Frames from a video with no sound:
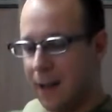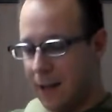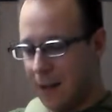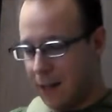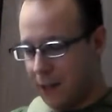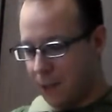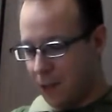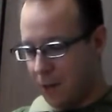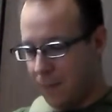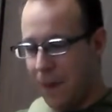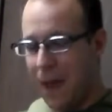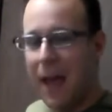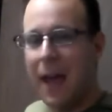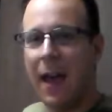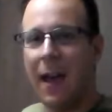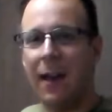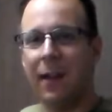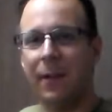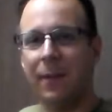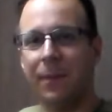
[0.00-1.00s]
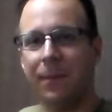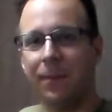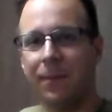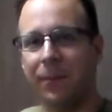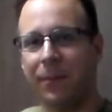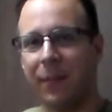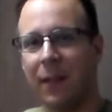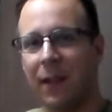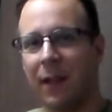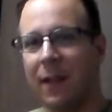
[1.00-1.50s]
in Japan,
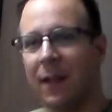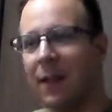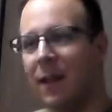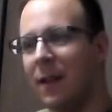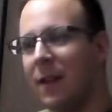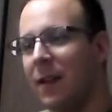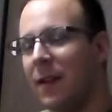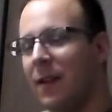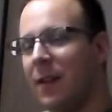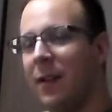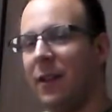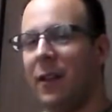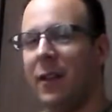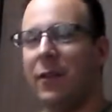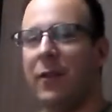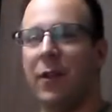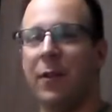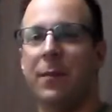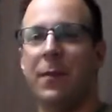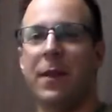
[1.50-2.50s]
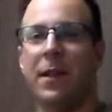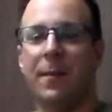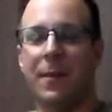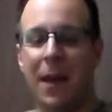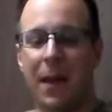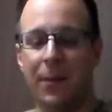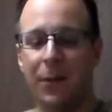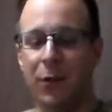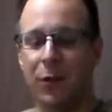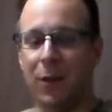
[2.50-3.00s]
the only real mini
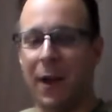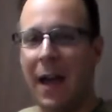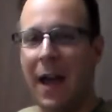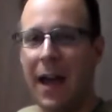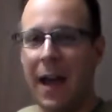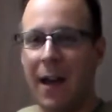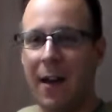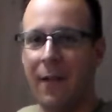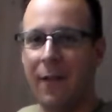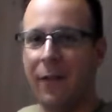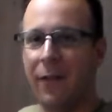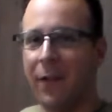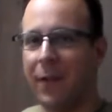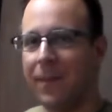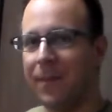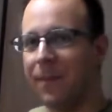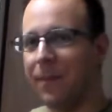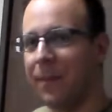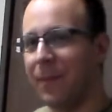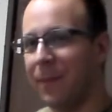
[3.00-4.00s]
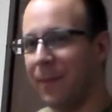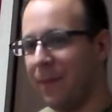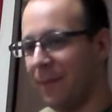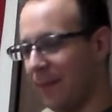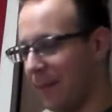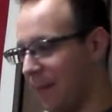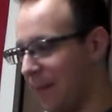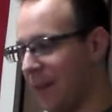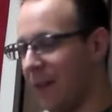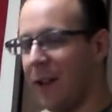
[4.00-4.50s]
maps you have
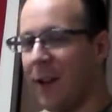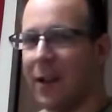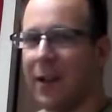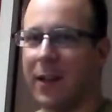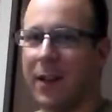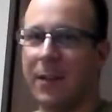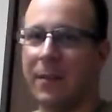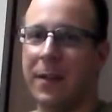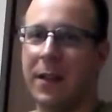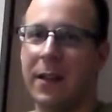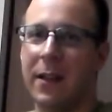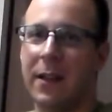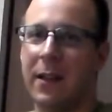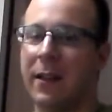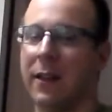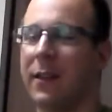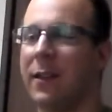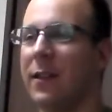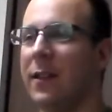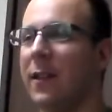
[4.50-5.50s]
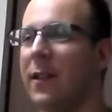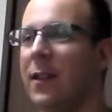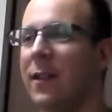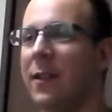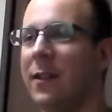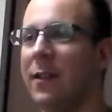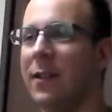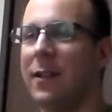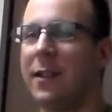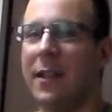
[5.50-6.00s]
are going to be
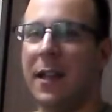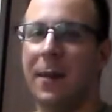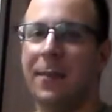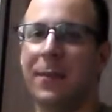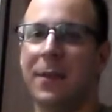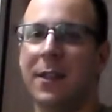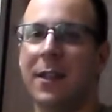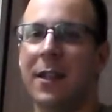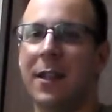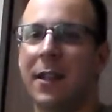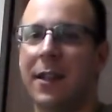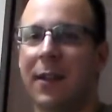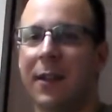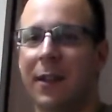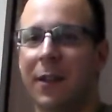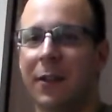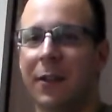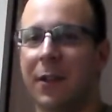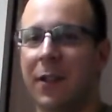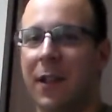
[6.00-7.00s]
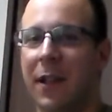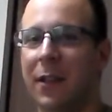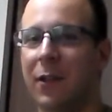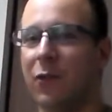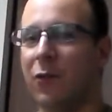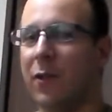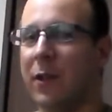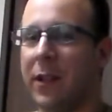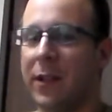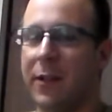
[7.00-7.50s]
TMC, and those are like
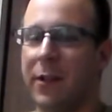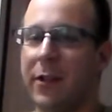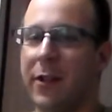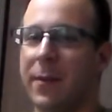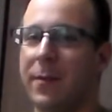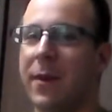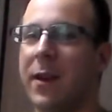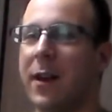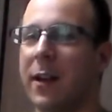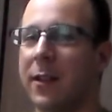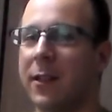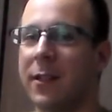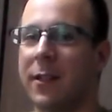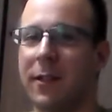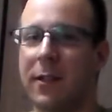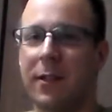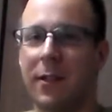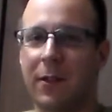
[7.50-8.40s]
20, 30 bucks. Well,